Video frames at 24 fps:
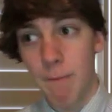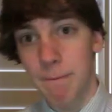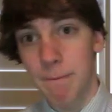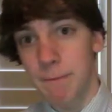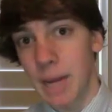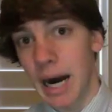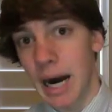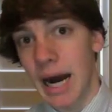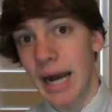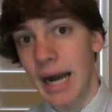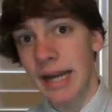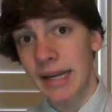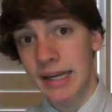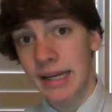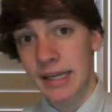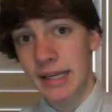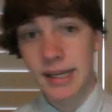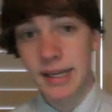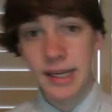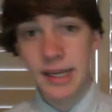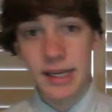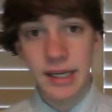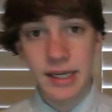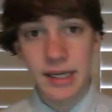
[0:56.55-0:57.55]

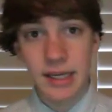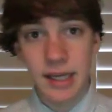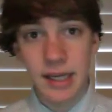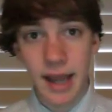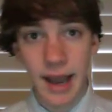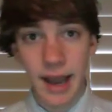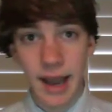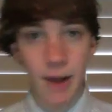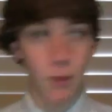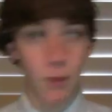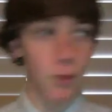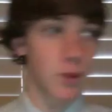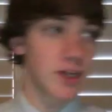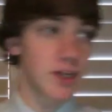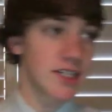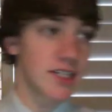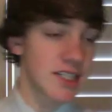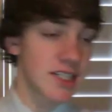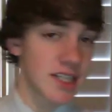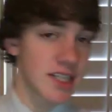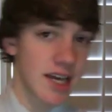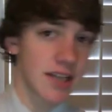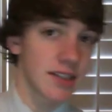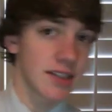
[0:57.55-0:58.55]
buying and
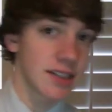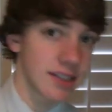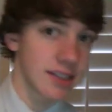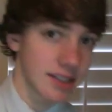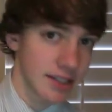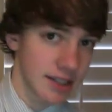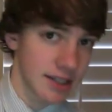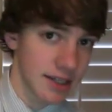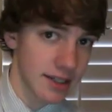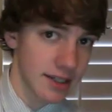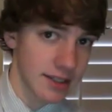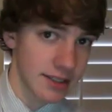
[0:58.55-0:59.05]
reselling,